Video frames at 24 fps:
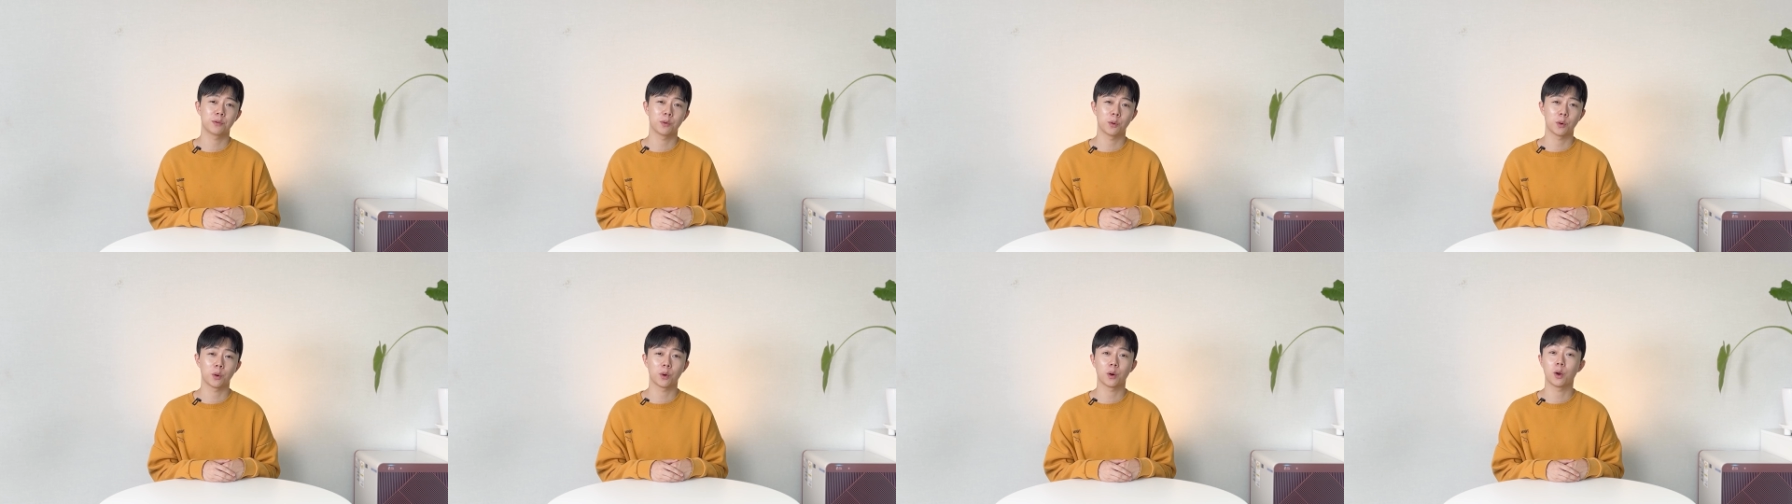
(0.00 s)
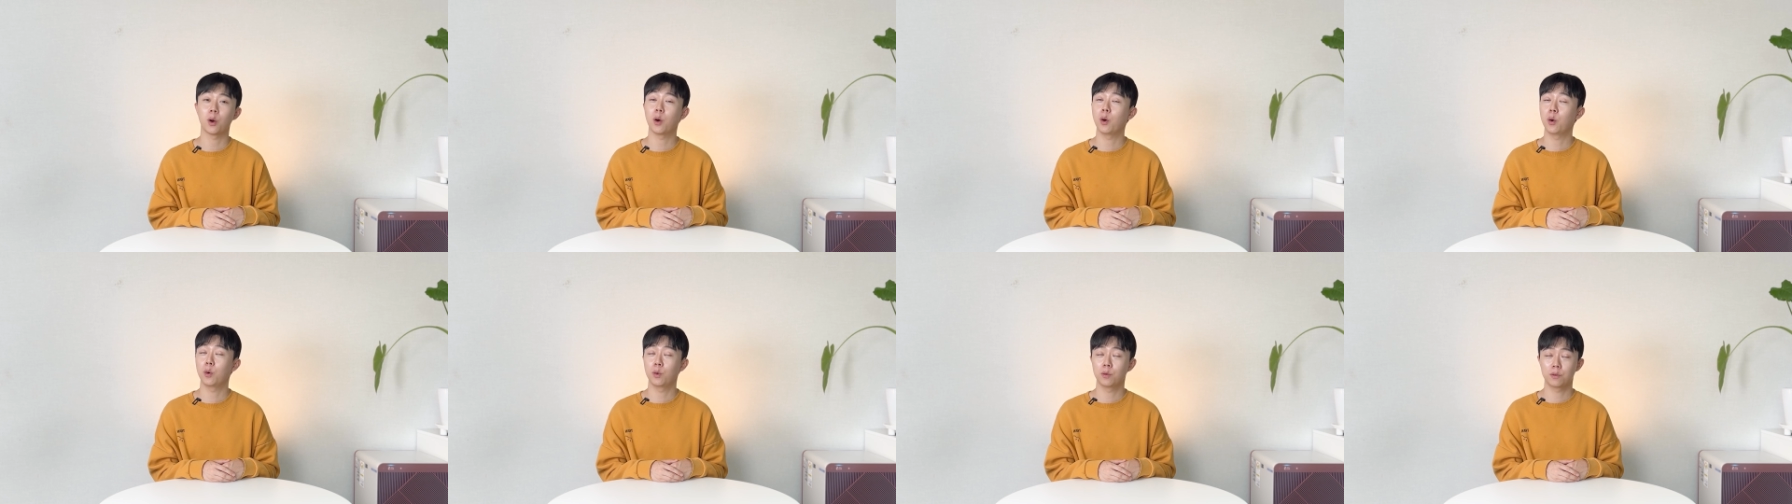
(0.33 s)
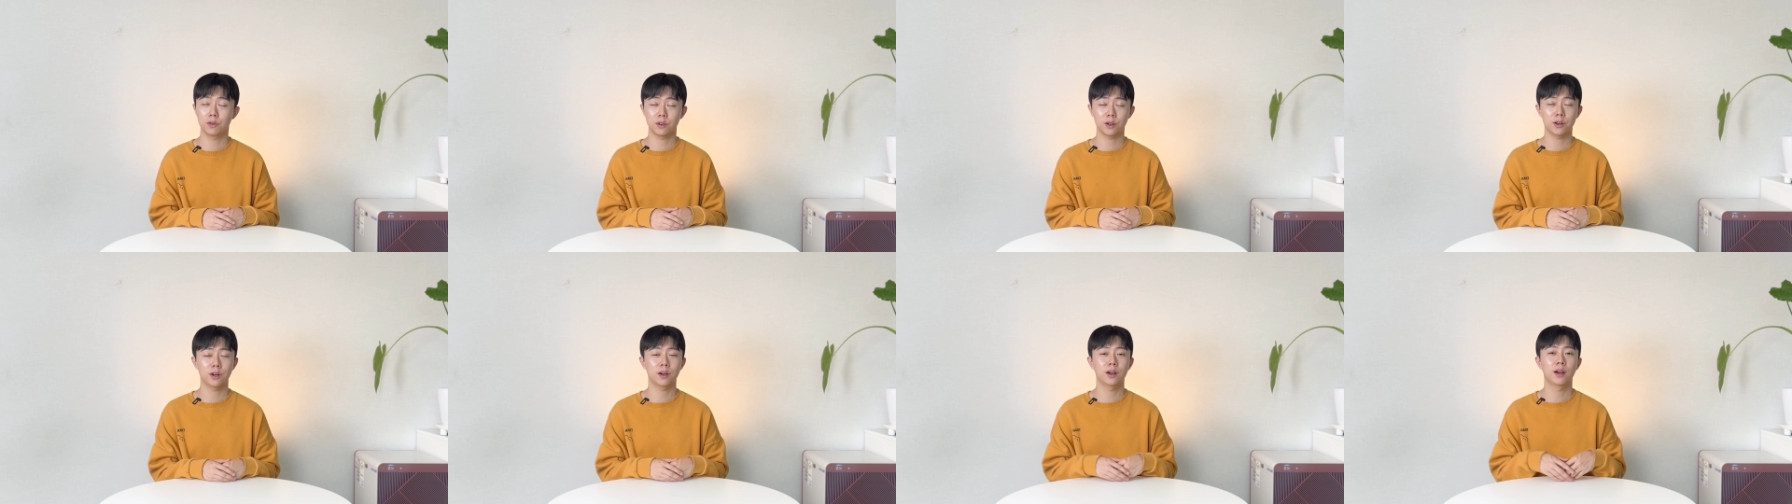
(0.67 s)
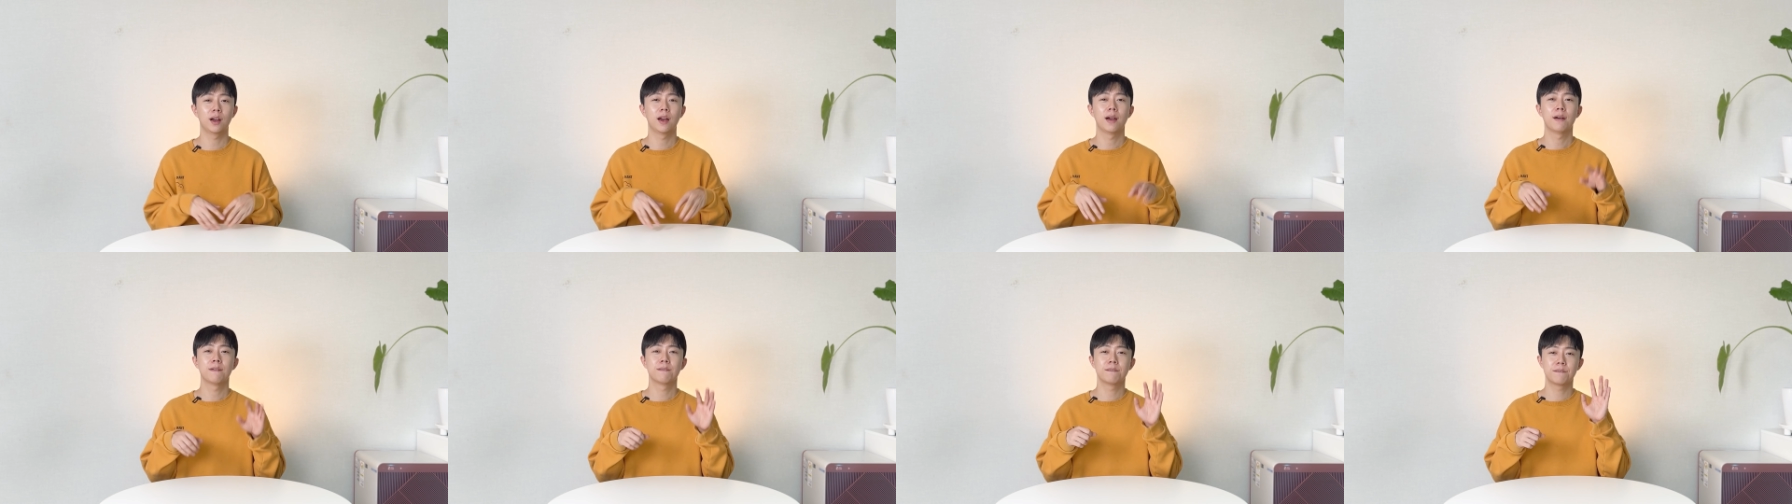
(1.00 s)
for over
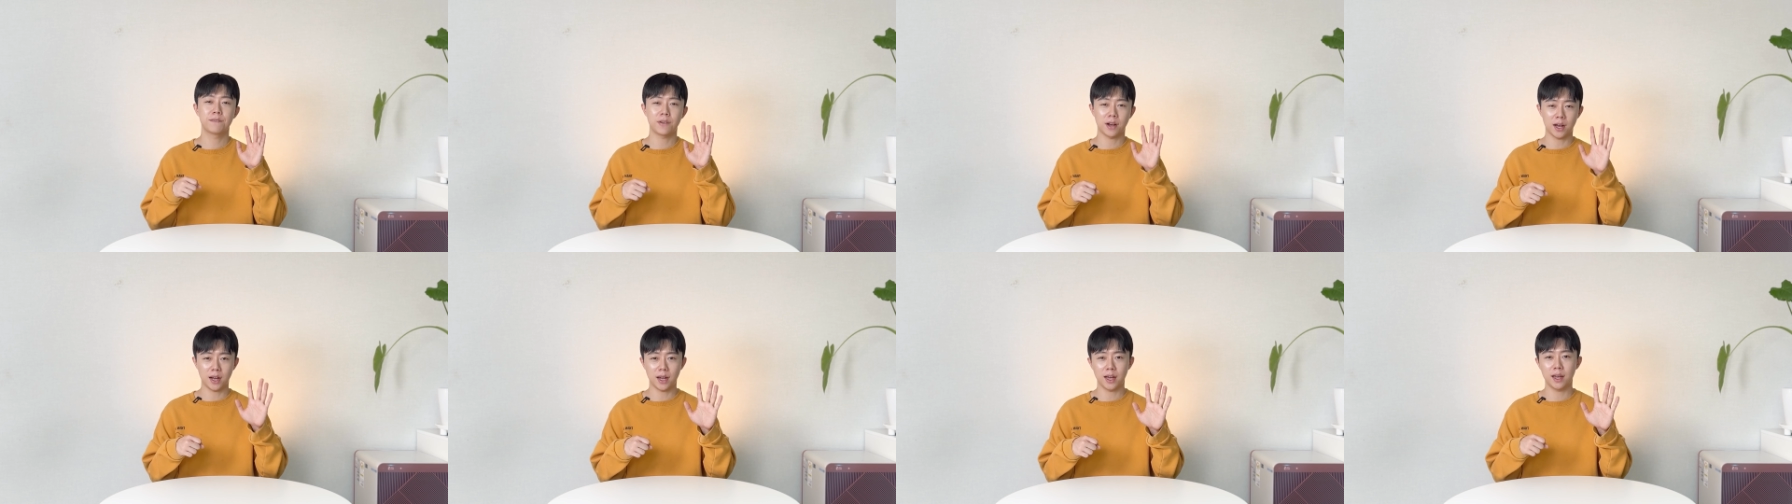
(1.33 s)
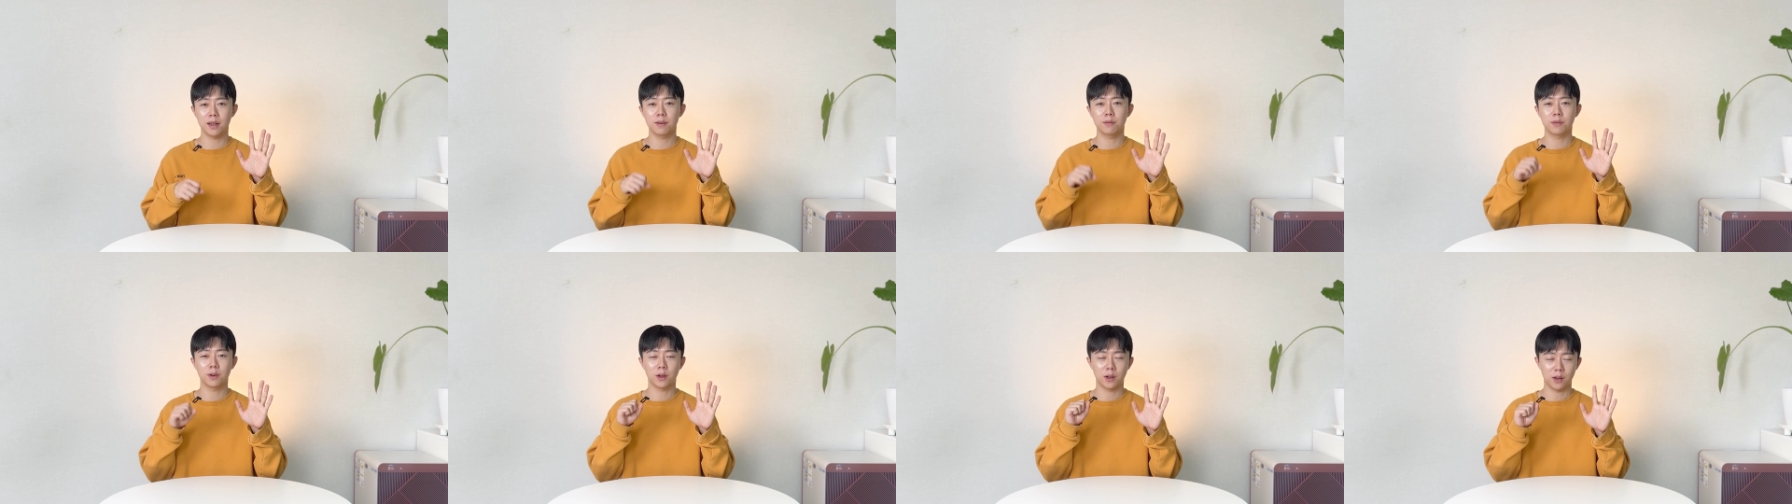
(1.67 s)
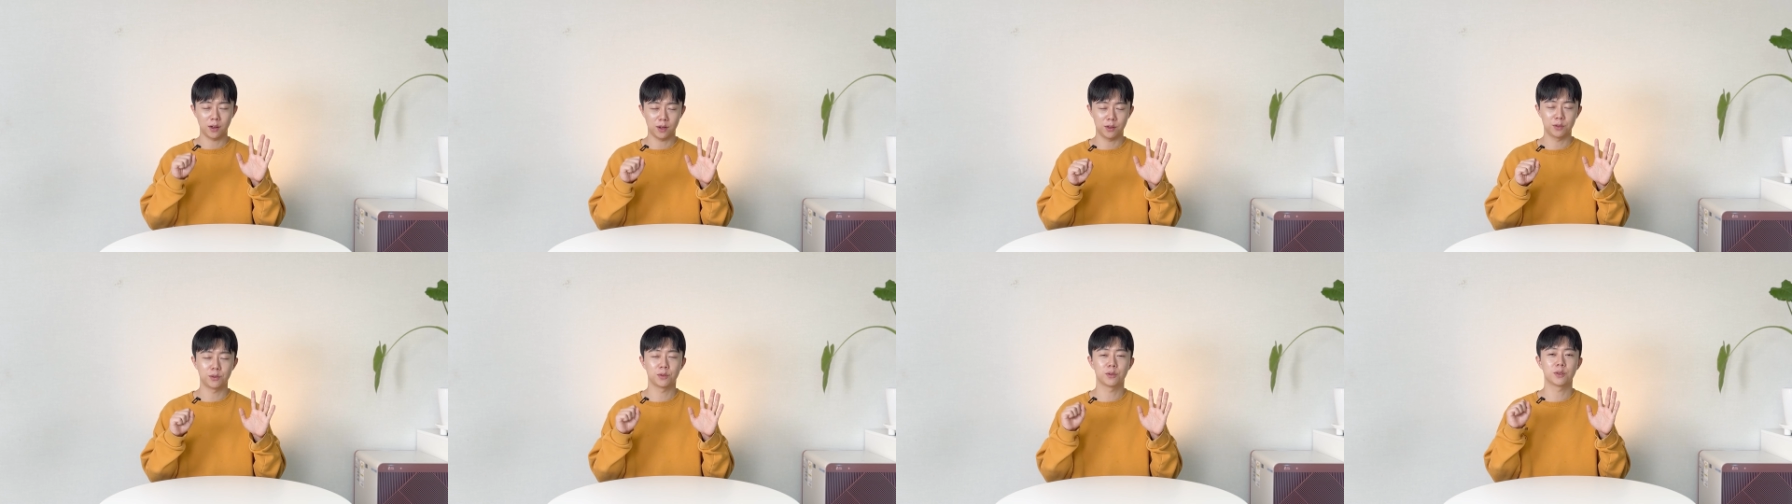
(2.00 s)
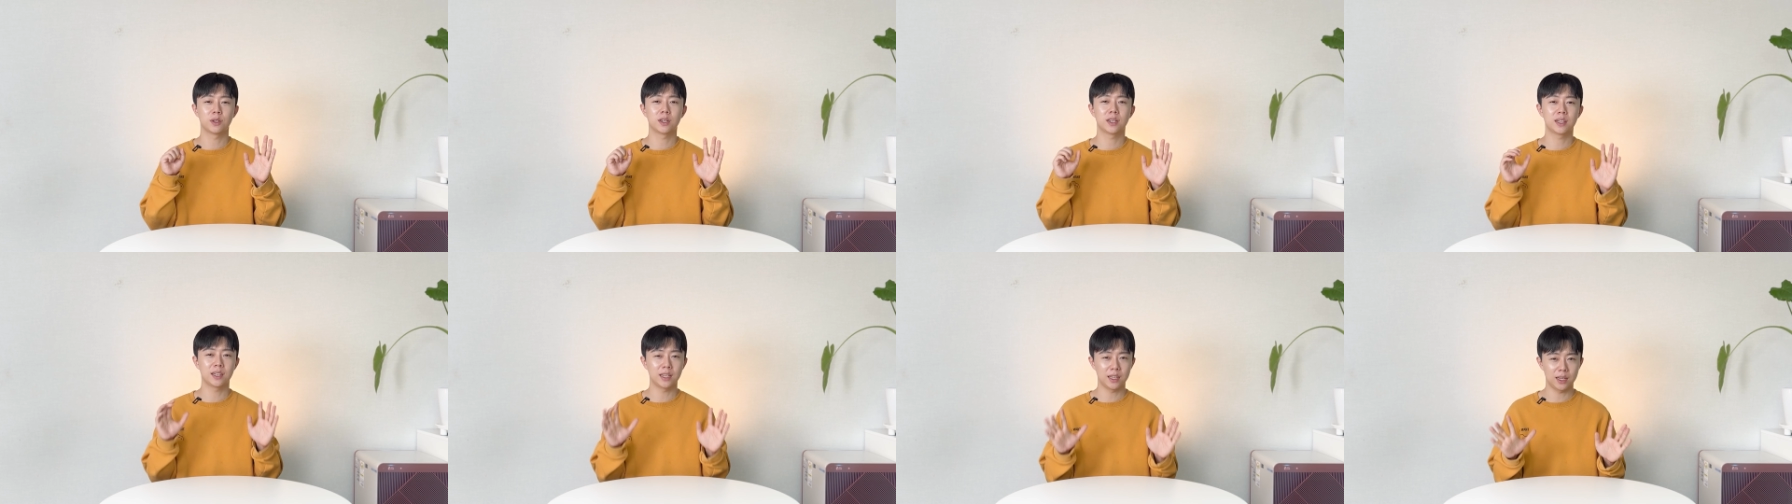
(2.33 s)

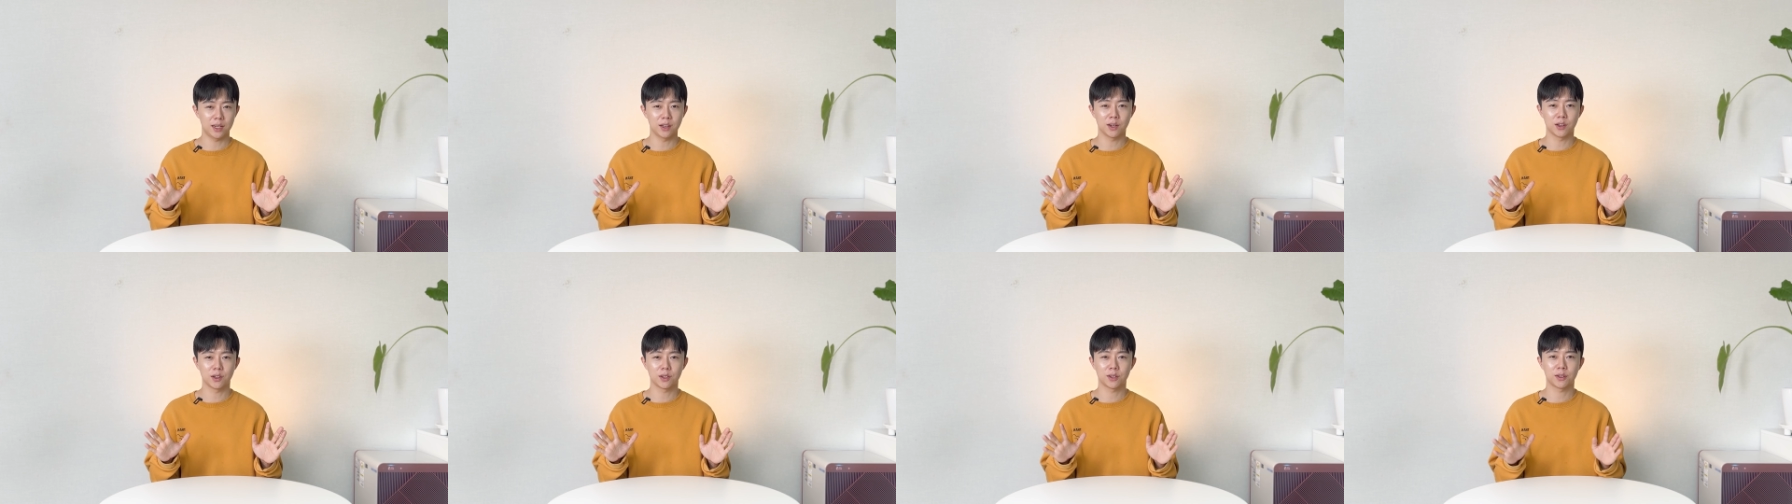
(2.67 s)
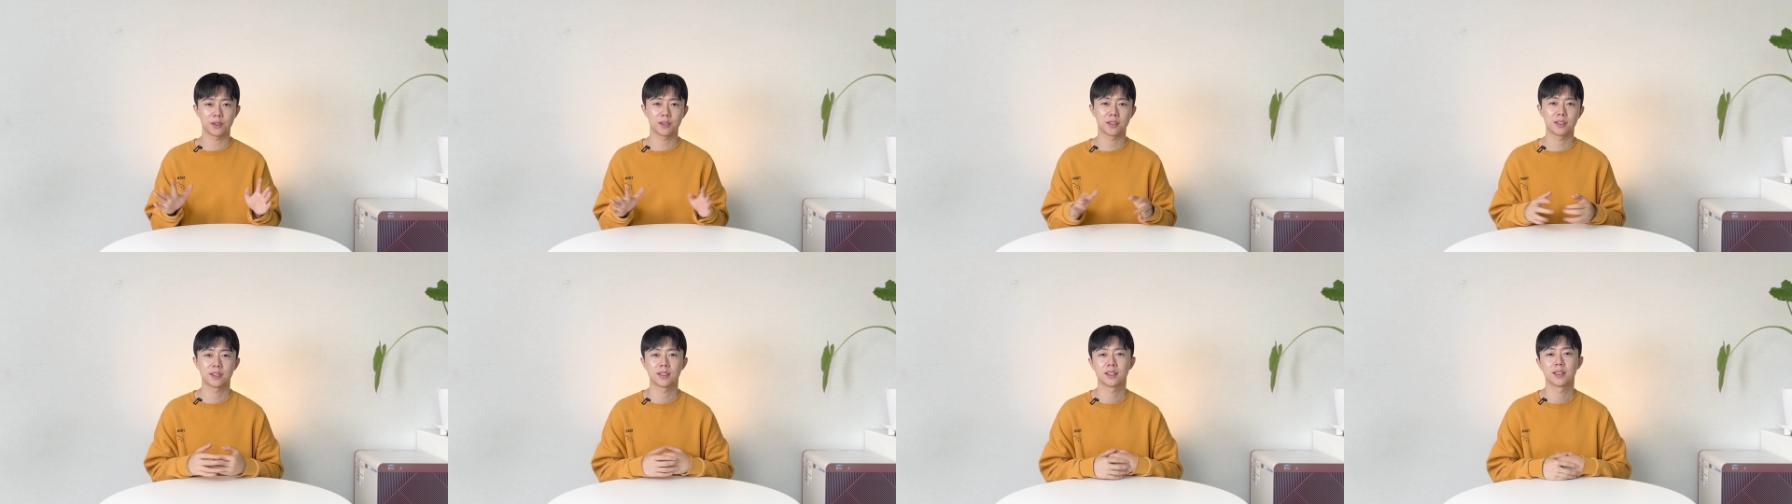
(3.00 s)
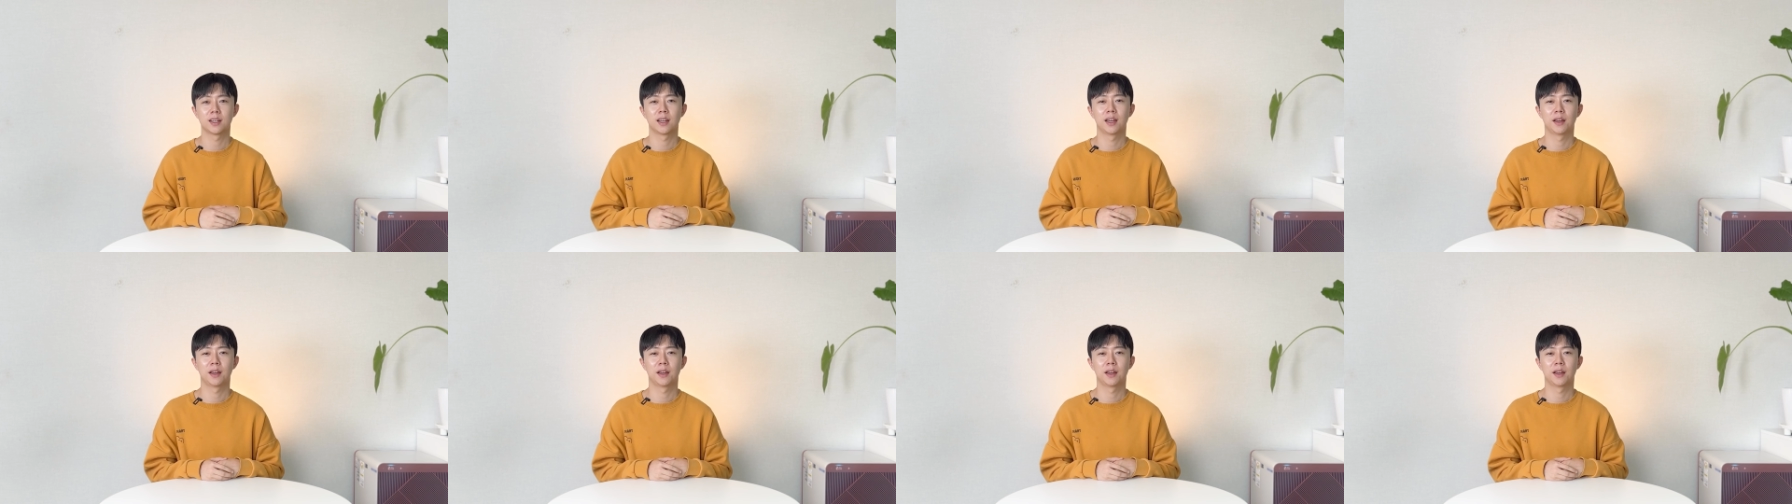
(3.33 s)
500 years.